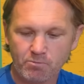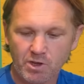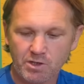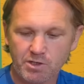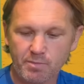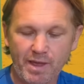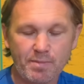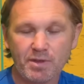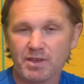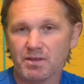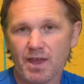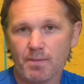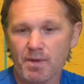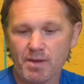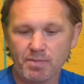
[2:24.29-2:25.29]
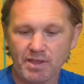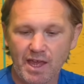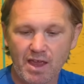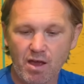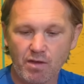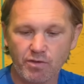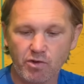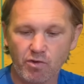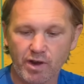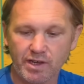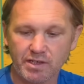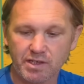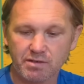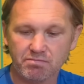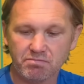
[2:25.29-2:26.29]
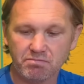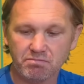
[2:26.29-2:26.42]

So maybe they are the greats.